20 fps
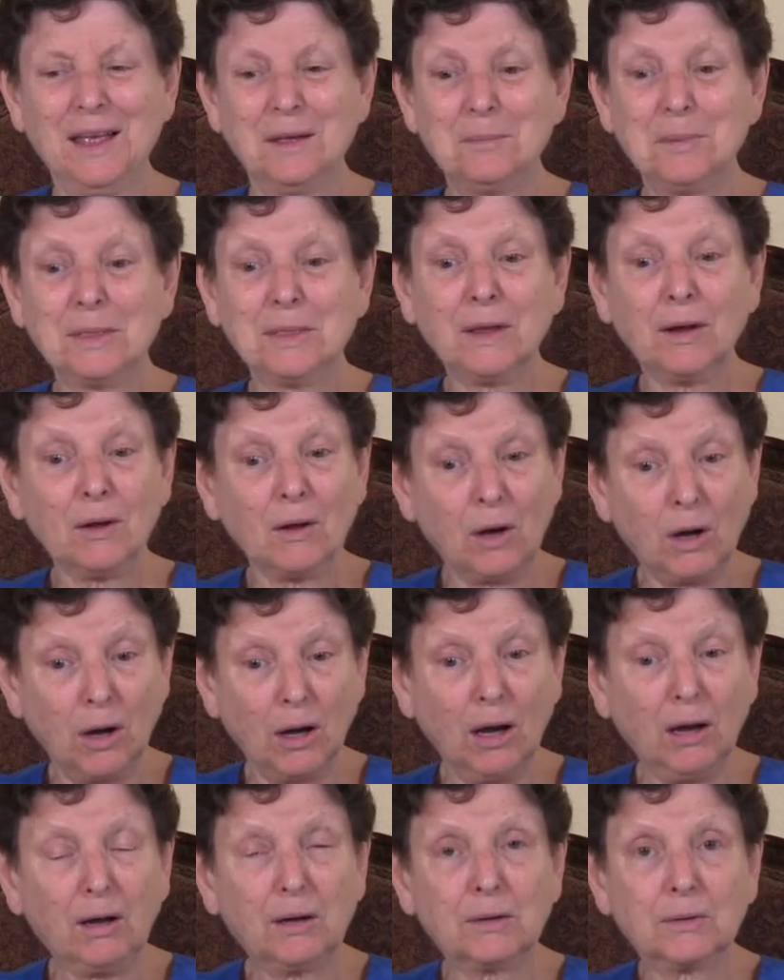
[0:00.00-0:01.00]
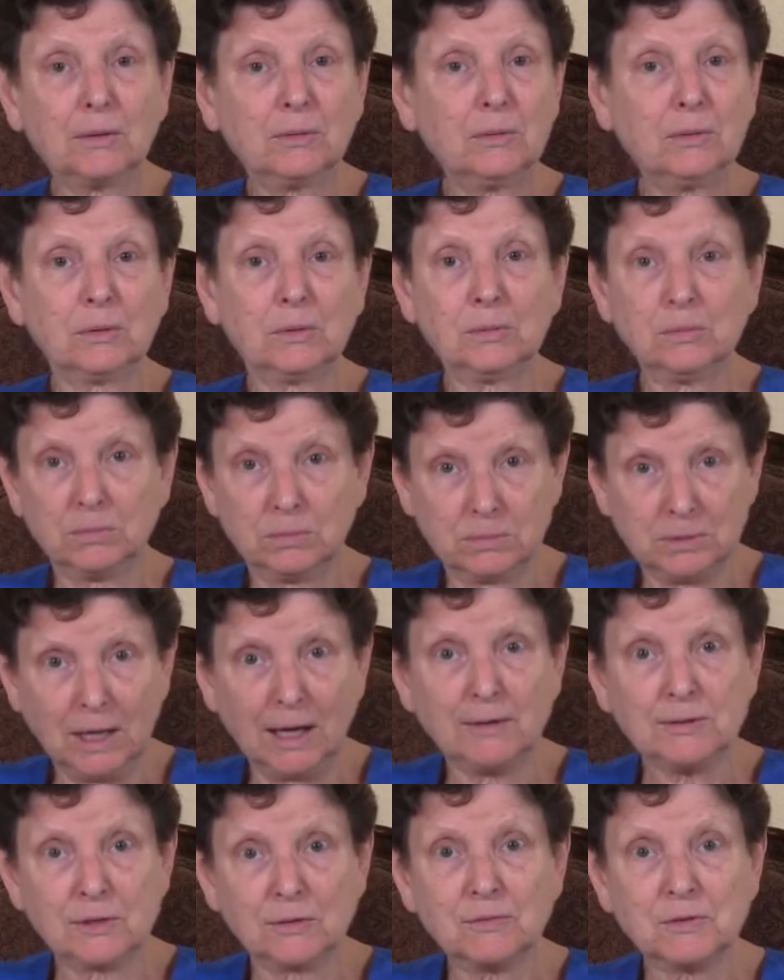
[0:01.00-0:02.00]
But there are, you know,
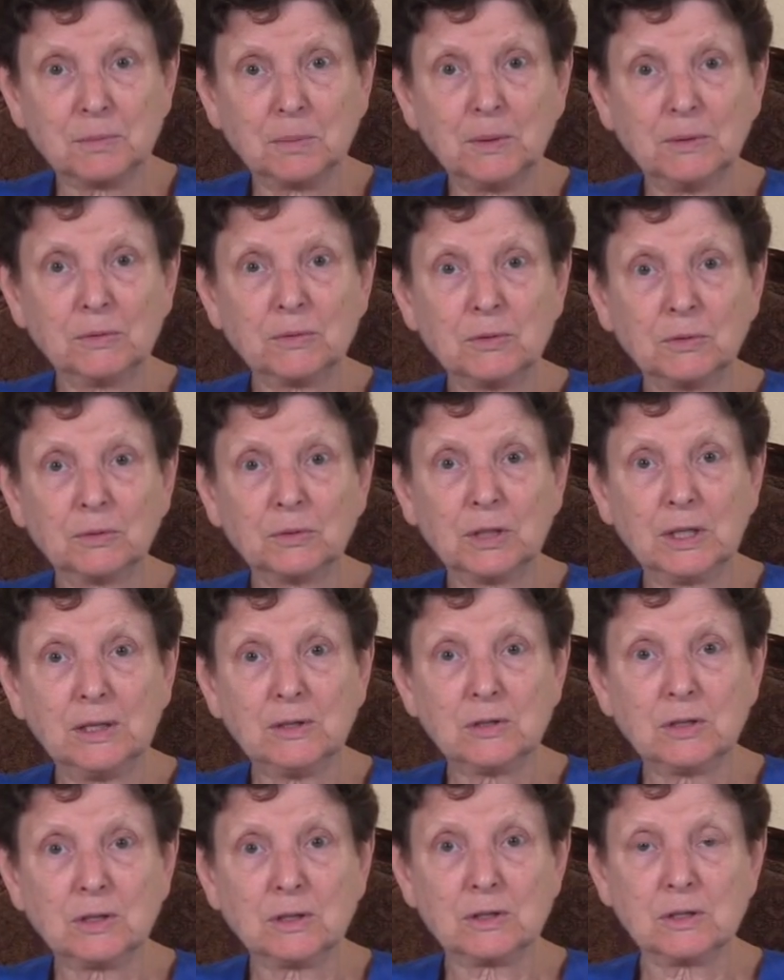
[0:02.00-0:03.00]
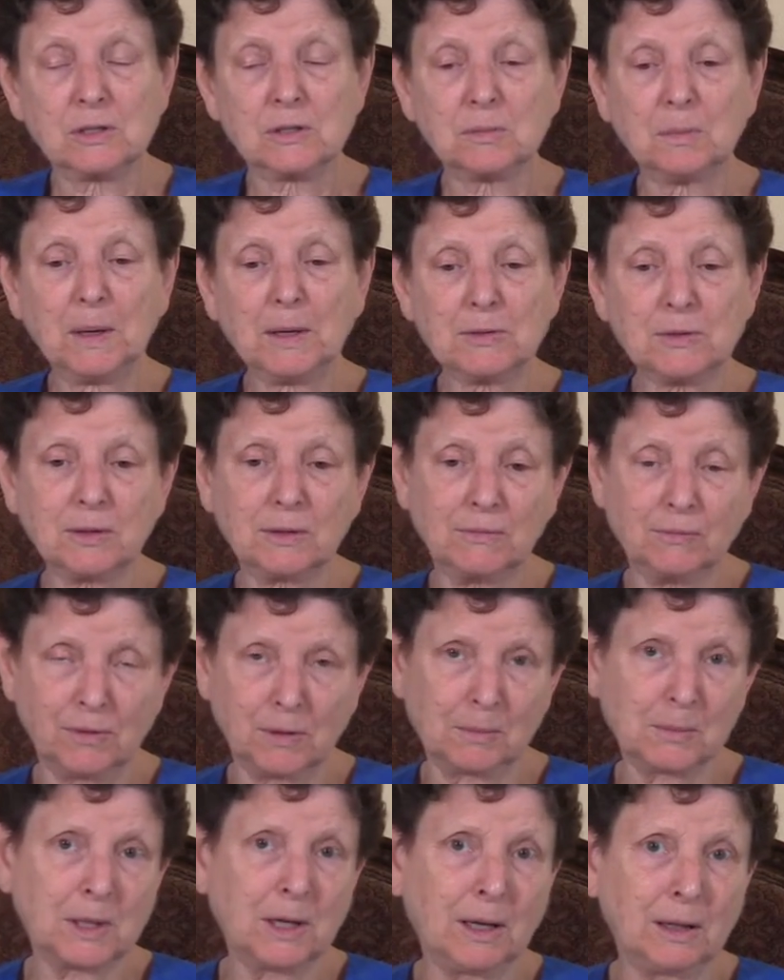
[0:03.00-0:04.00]
lots of spiritual teachings, especially
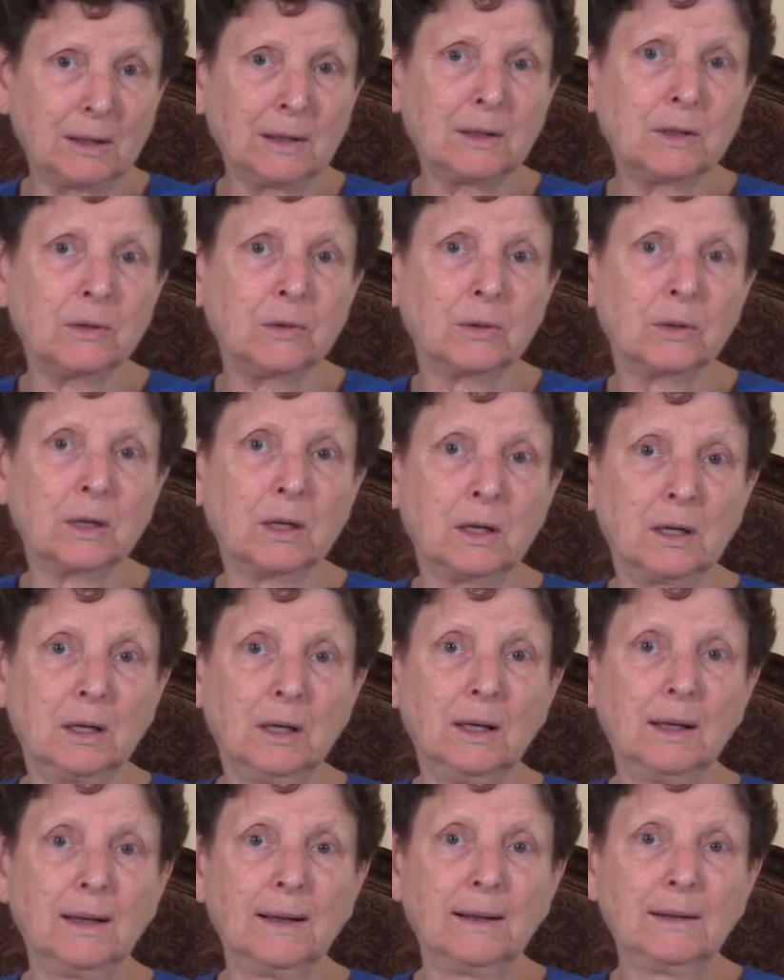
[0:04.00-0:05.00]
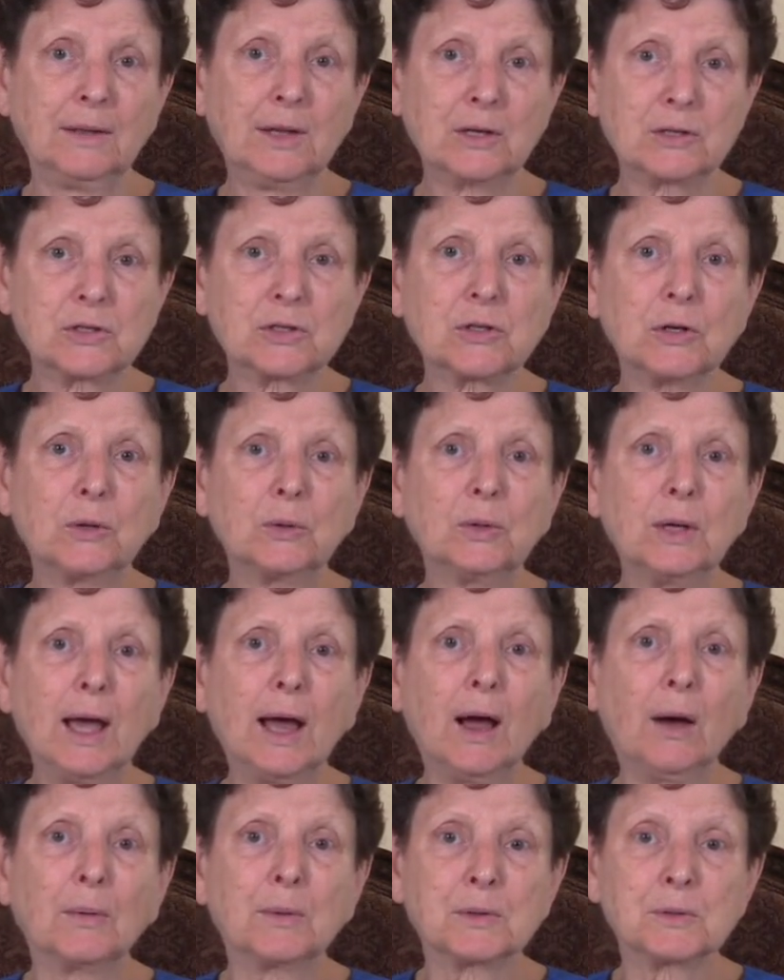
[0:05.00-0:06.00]
from Kali Yuga, less so
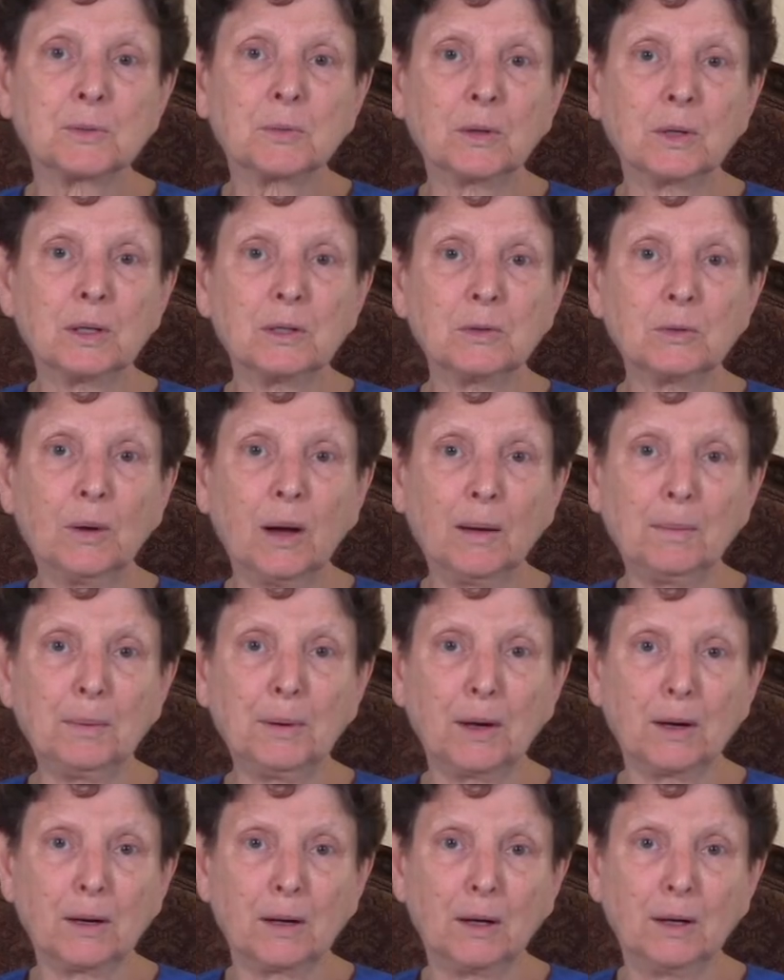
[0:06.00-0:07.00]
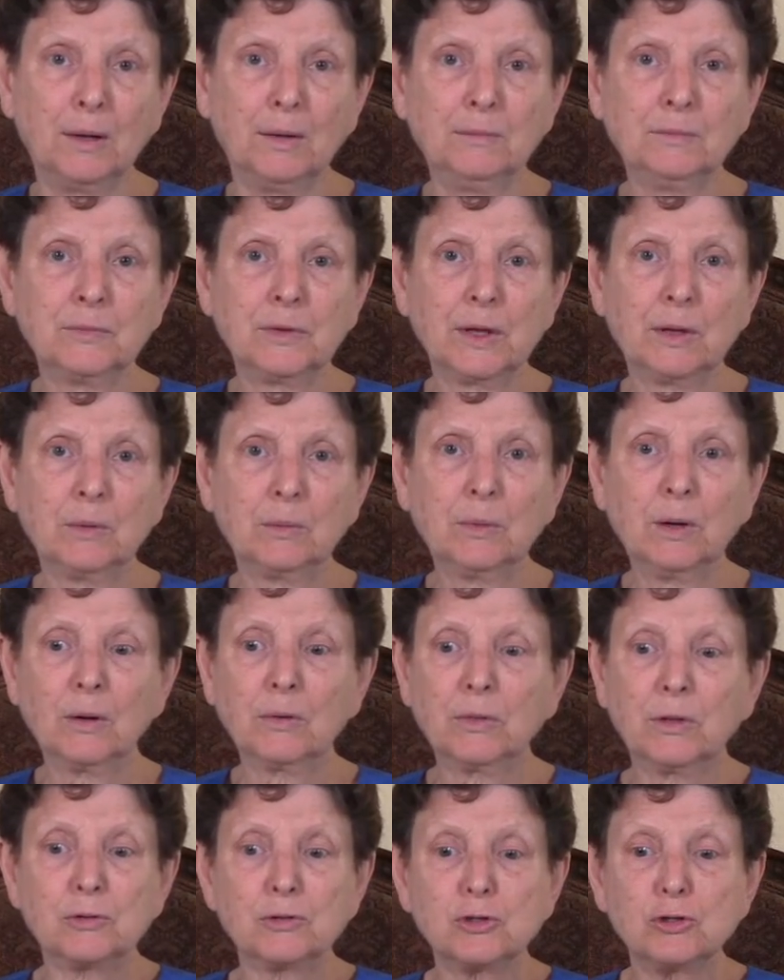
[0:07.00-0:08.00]
now as we're in Dwapara, where
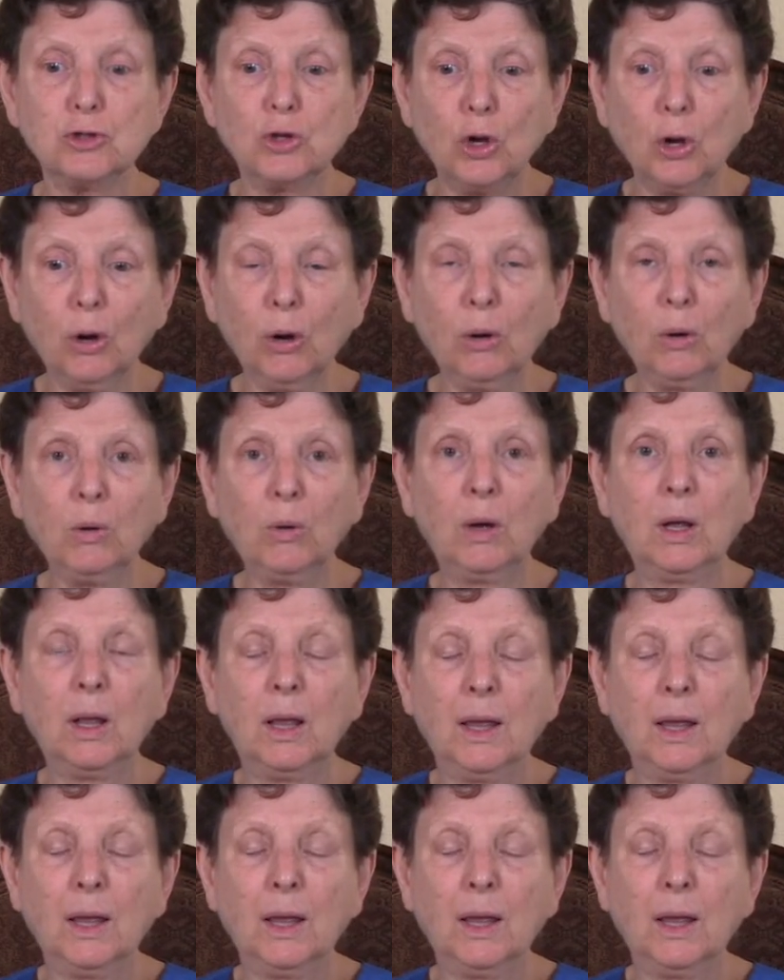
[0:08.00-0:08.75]
there's no